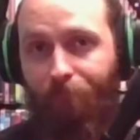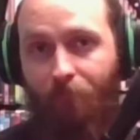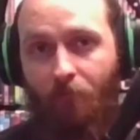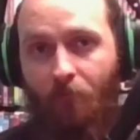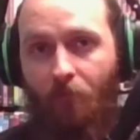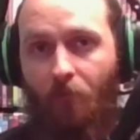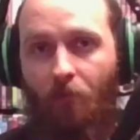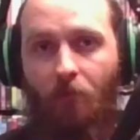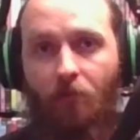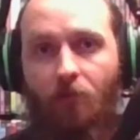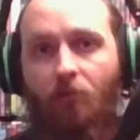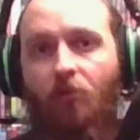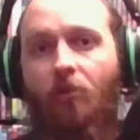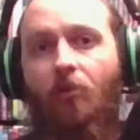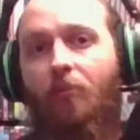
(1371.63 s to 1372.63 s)

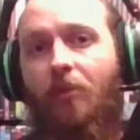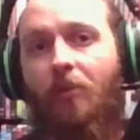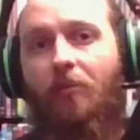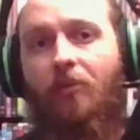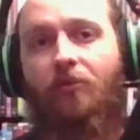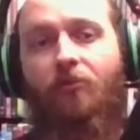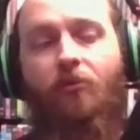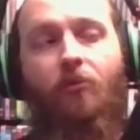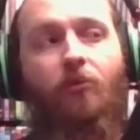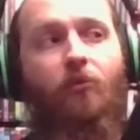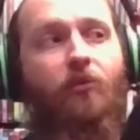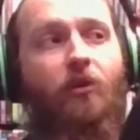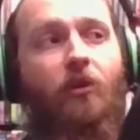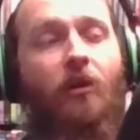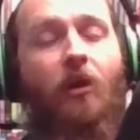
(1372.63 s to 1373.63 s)
the BBs you're using.
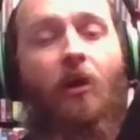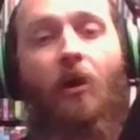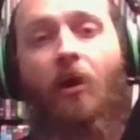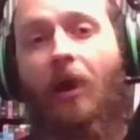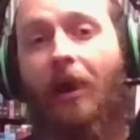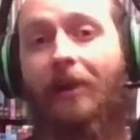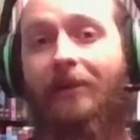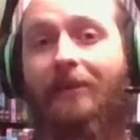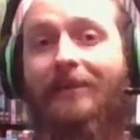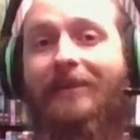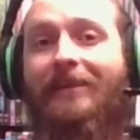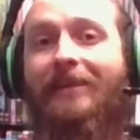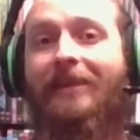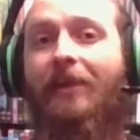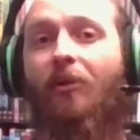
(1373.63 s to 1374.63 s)
I
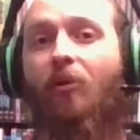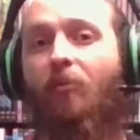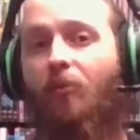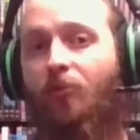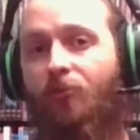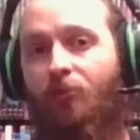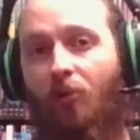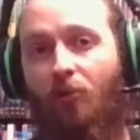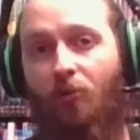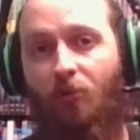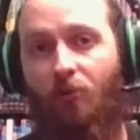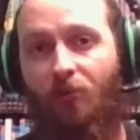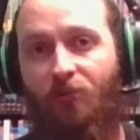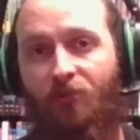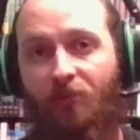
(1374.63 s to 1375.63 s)
did almost go to a
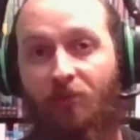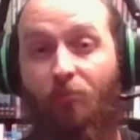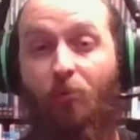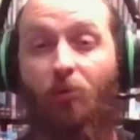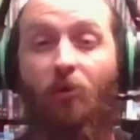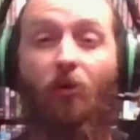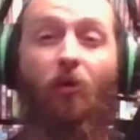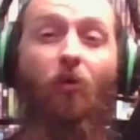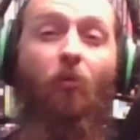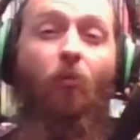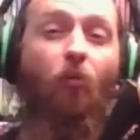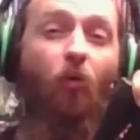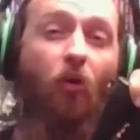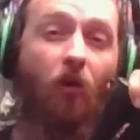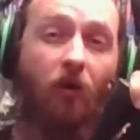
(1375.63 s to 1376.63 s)

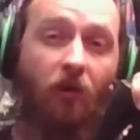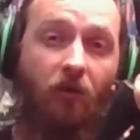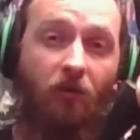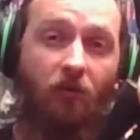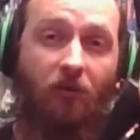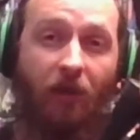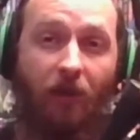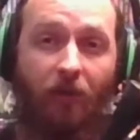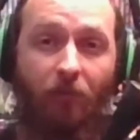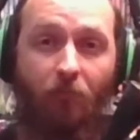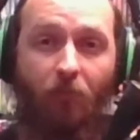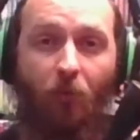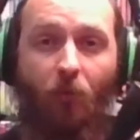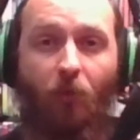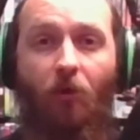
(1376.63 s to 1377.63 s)
6.01 tight
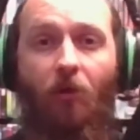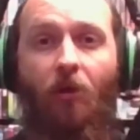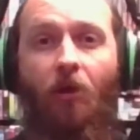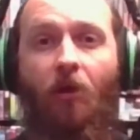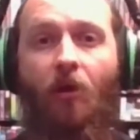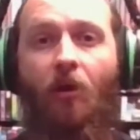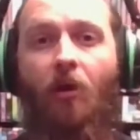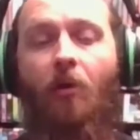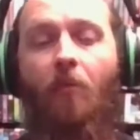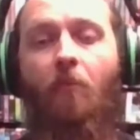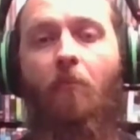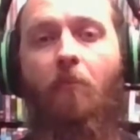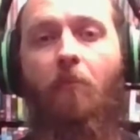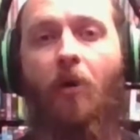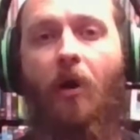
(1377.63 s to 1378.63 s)
bore,
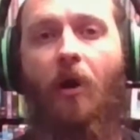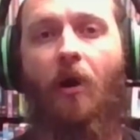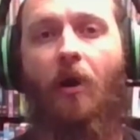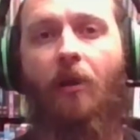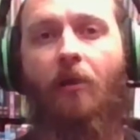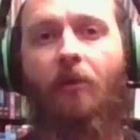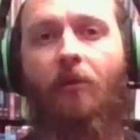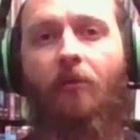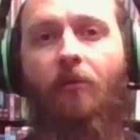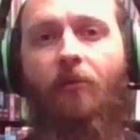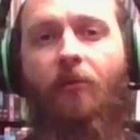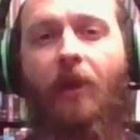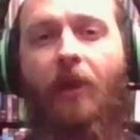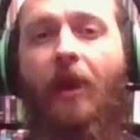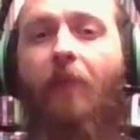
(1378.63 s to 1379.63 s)
but the
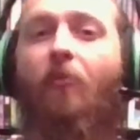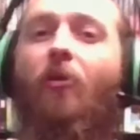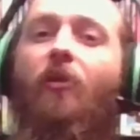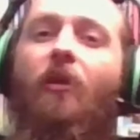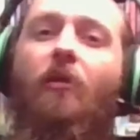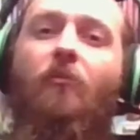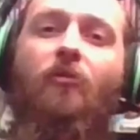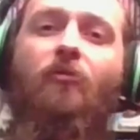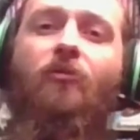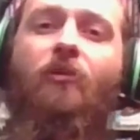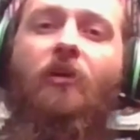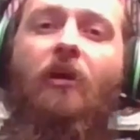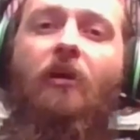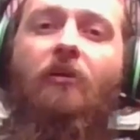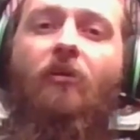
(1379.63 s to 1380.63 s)
ammo that I'm using, I
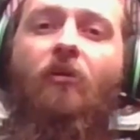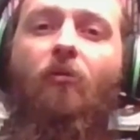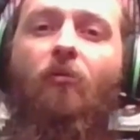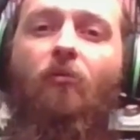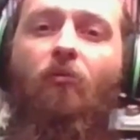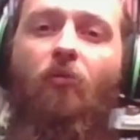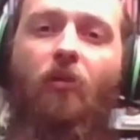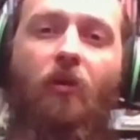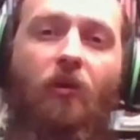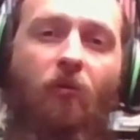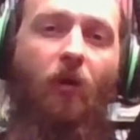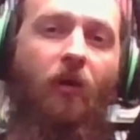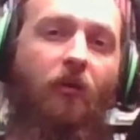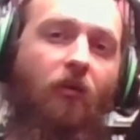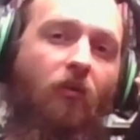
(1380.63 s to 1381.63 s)
don't really quite
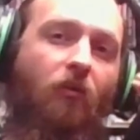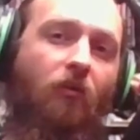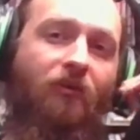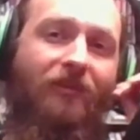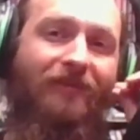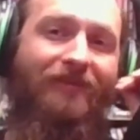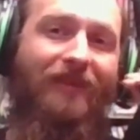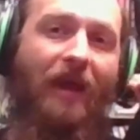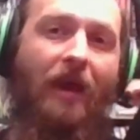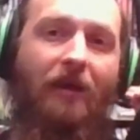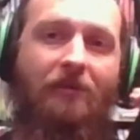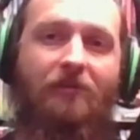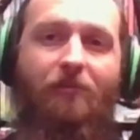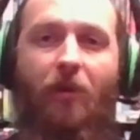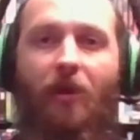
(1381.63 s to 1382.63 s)
its exact
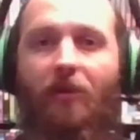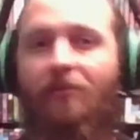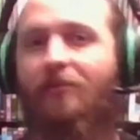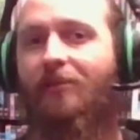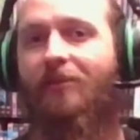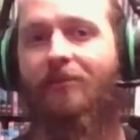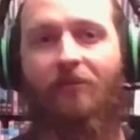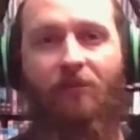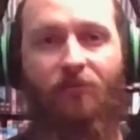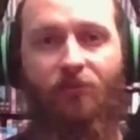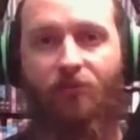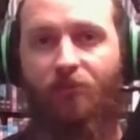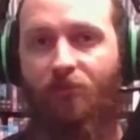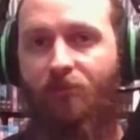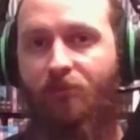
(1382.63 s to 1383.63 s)
specs. It says it's
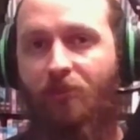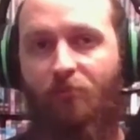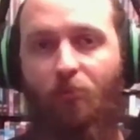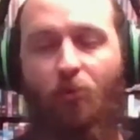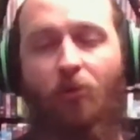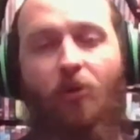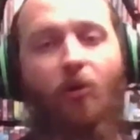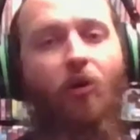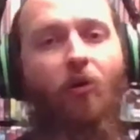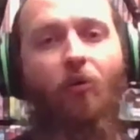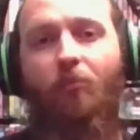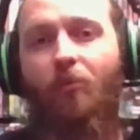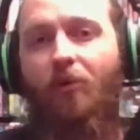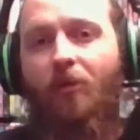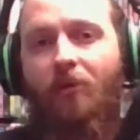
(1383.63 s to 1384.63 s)
a 6.0,
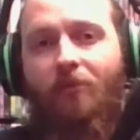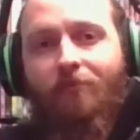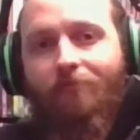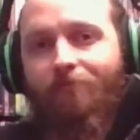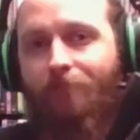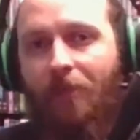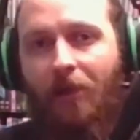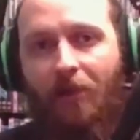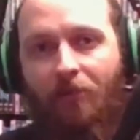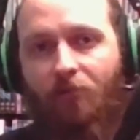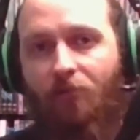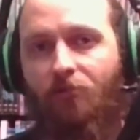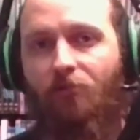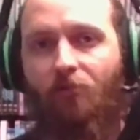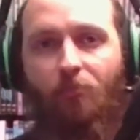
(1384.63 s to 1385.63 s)
but that could
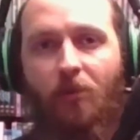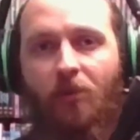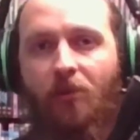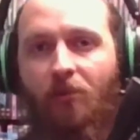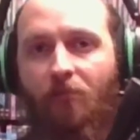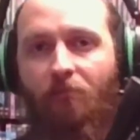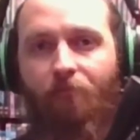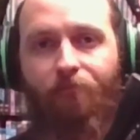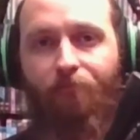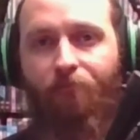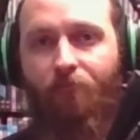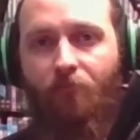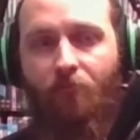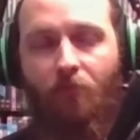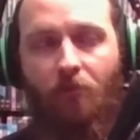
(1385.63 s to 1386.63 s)
just be
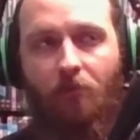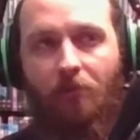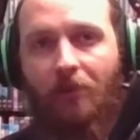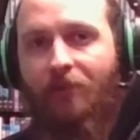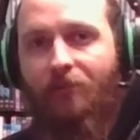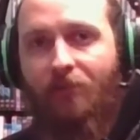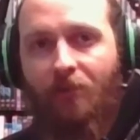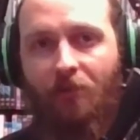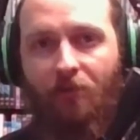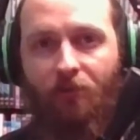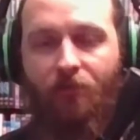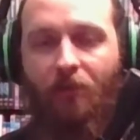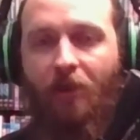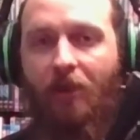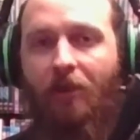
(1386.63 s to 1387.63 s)
laziness,
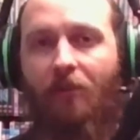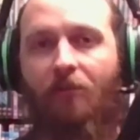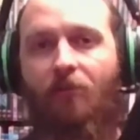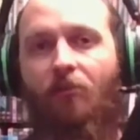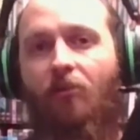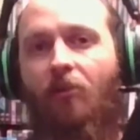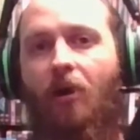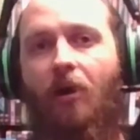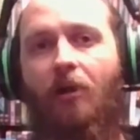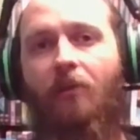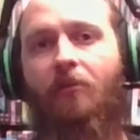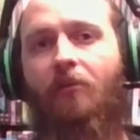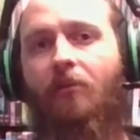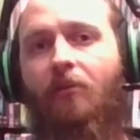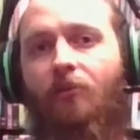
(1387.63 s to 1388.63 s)
and they're not
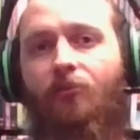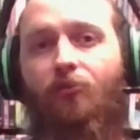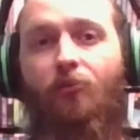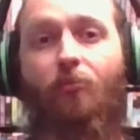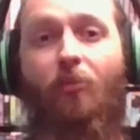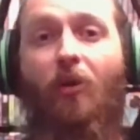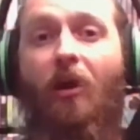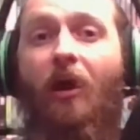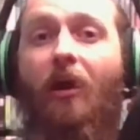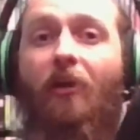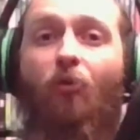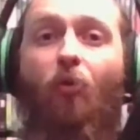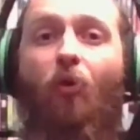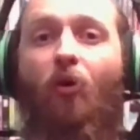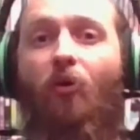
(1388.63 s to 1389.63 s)
super high
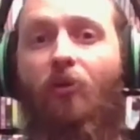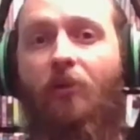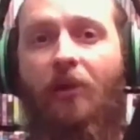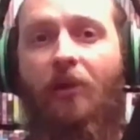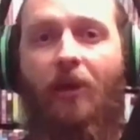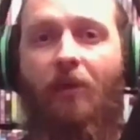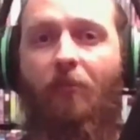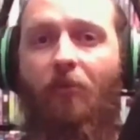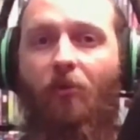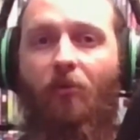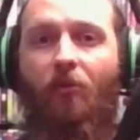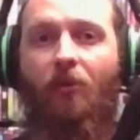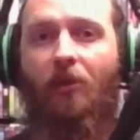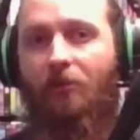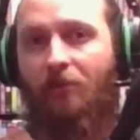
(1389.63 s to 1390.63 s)
quality ammo
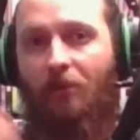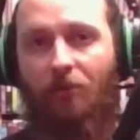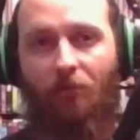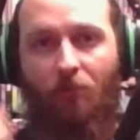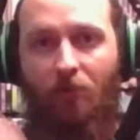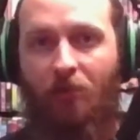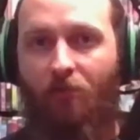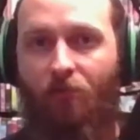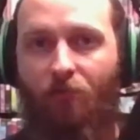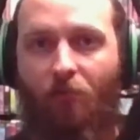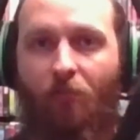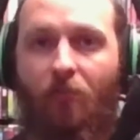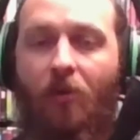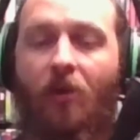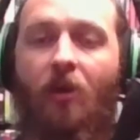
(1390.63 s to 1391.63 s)
like that you would get from
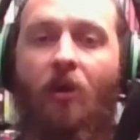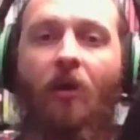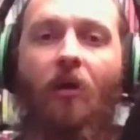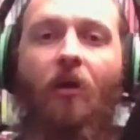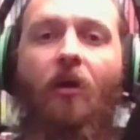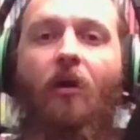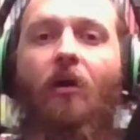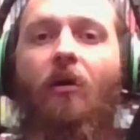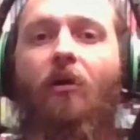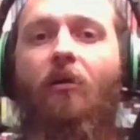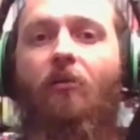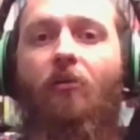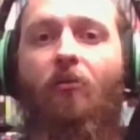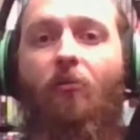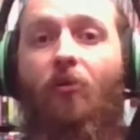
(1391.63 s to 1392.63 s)
a
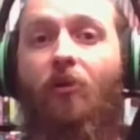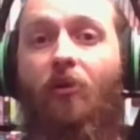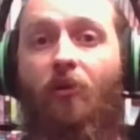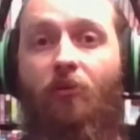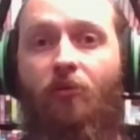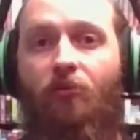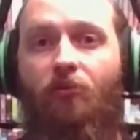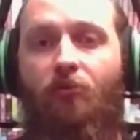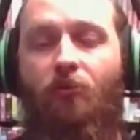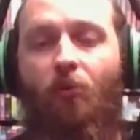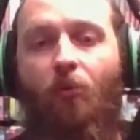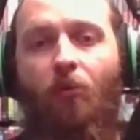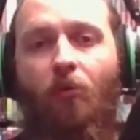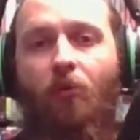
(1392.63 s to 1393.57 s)
really good store.